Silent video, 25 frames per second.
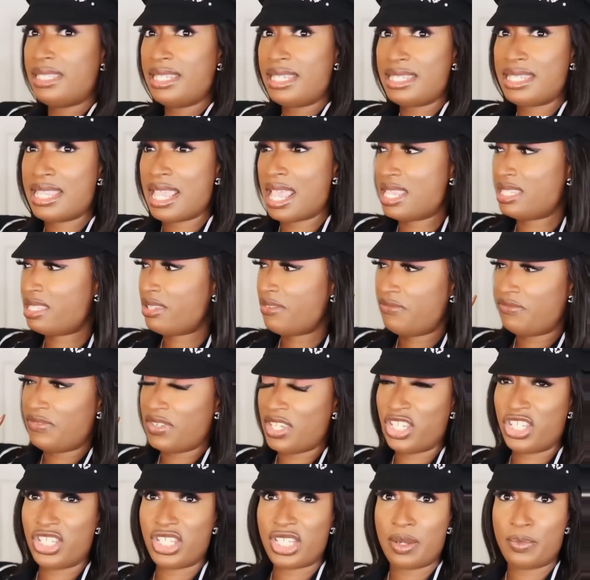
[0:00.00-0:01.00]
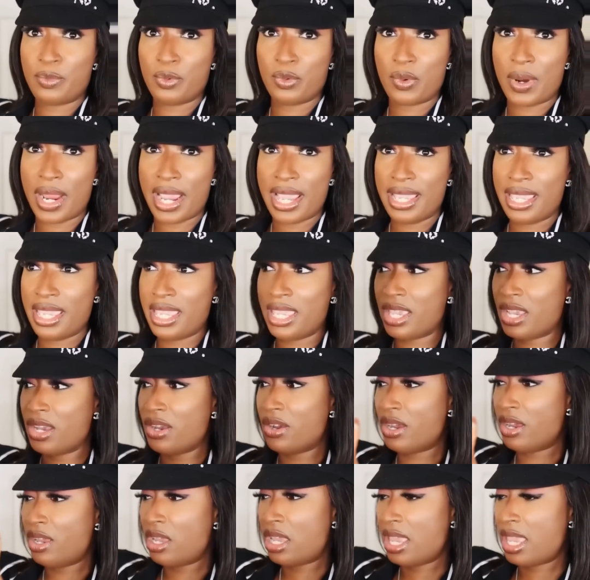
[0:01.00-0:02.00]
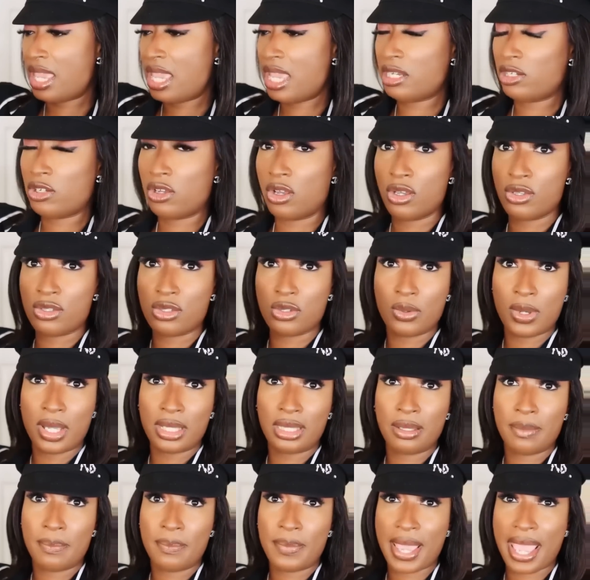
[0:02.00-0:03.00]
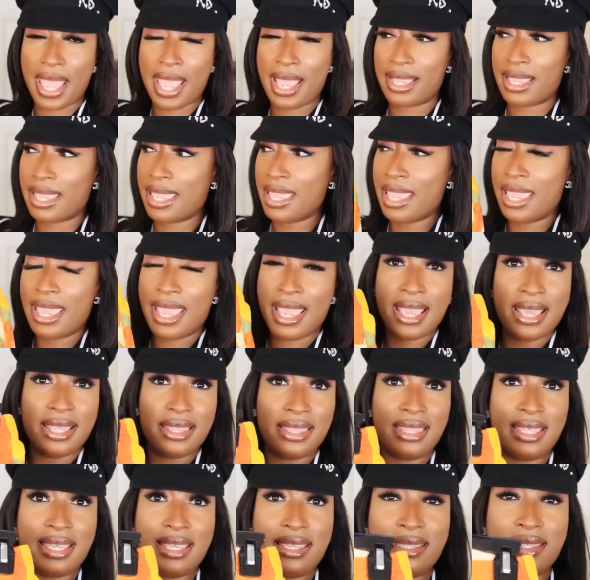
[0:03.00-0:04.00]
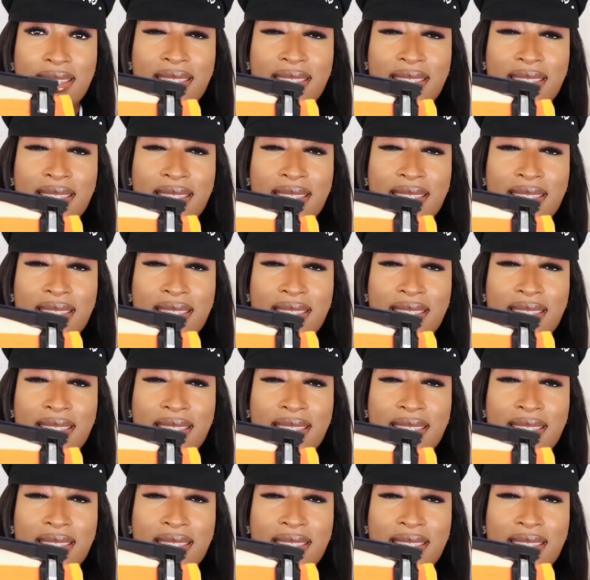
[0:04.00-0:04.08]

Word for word: this has a v shape right here and also at the back the